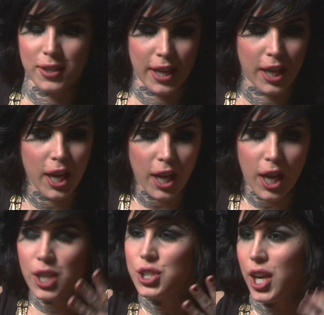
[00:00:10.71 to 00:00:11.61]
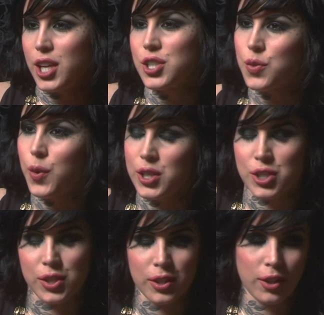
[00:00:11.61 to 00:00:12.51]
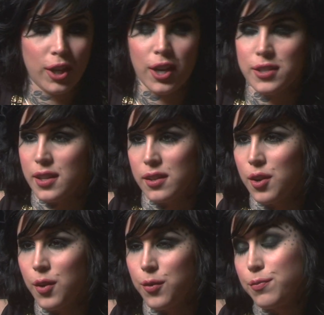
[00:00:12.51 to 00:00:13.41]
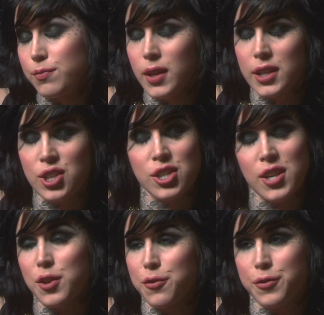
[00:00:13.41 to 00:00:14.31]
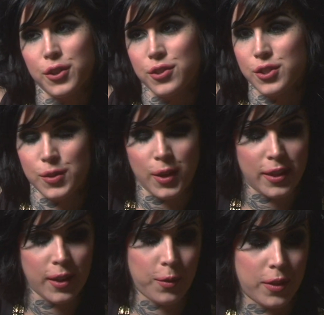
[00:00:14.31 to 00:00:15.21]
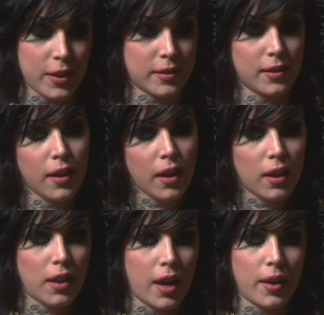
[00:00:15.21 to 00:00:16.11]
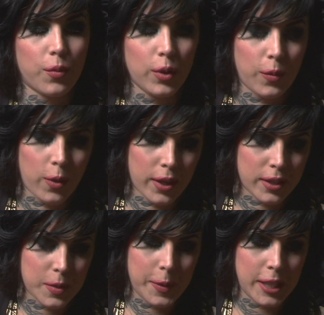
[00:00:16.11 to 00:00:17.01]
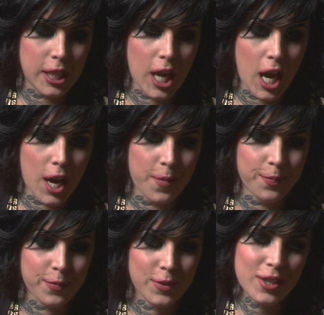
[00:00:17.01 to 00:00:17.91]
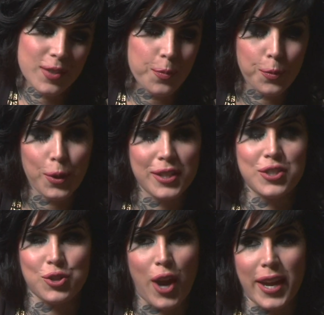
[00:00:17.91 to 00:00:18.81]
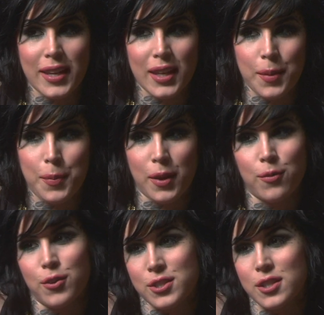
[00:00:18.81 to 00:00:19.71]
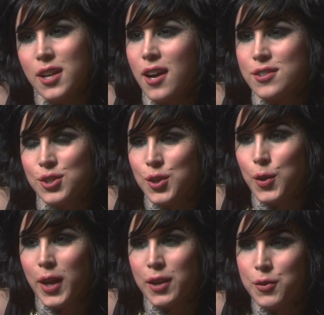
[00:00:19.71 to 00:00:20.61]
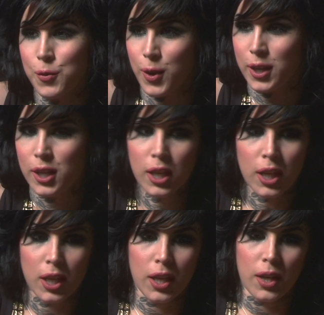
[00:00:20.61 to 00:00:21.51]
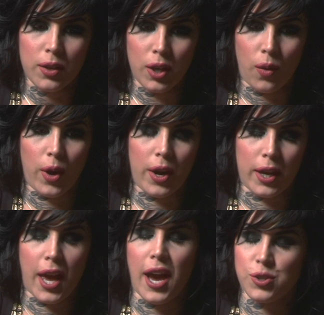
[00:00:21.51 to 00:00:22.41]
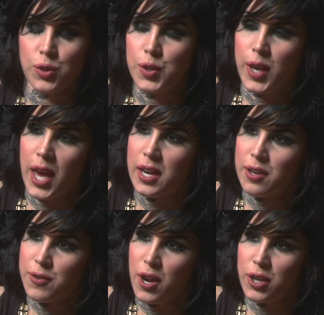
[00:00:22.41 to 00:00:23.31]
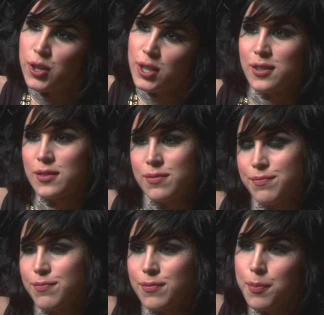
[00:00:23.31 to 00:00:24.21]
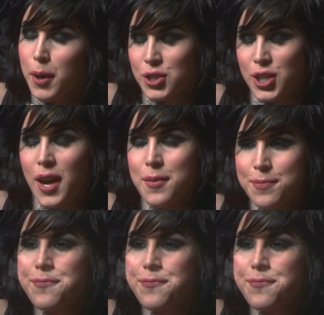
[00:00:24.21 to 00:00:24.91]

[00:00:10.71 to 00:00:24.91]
like change the way she looks, and it changes how you feel too. And I think with this line, I really wanted it to be just really striking but versatile. So like if you want to wear it casual, you can, and if not, you can punch it up.